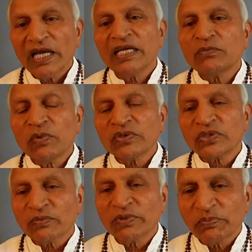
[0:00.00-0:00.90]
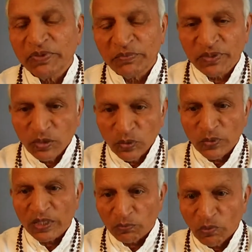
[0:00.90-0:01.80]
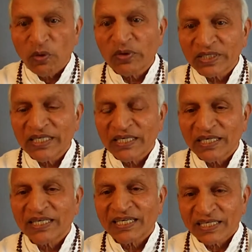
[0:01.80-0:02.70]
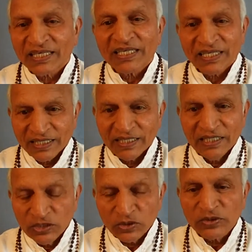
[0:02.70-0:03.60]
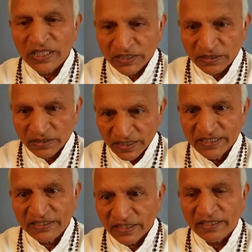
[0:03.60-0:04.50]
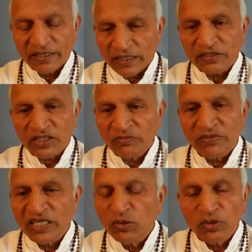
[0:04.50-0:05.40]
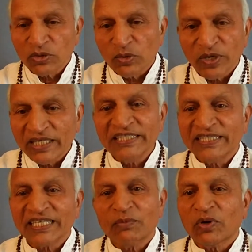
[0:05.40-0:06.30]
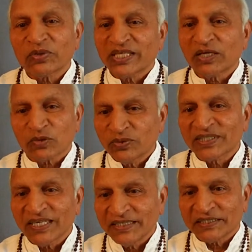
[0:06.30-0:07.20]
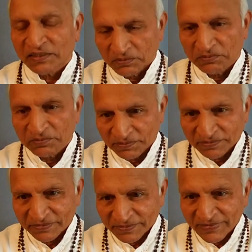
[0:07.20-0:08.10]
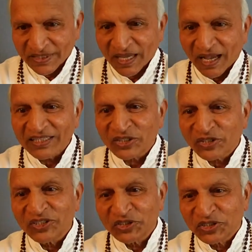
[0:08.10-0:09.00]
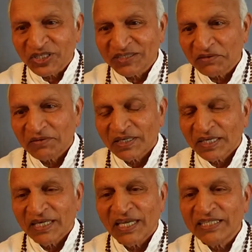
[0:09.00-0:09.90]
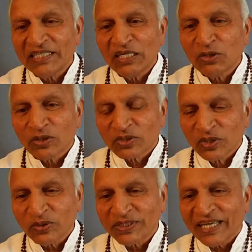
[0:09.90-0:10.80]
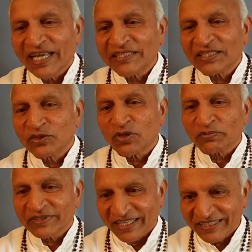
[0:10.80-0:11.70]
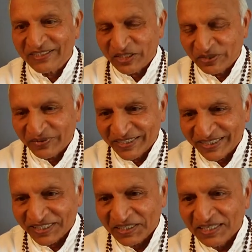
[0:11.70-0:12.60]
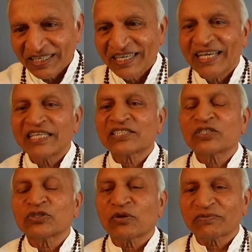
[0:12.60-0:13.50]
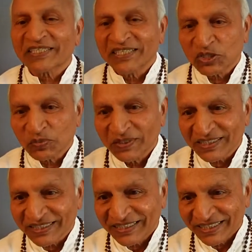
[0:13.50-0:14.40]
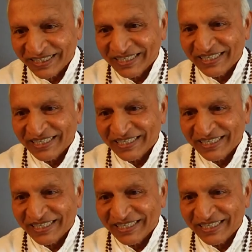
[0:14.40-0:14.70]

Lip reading: And most of the people who are born into that religion and custom, they don't know anything about their own religion. As Christian, and they don't know the essence of Thanksgiving, essence of Christmas,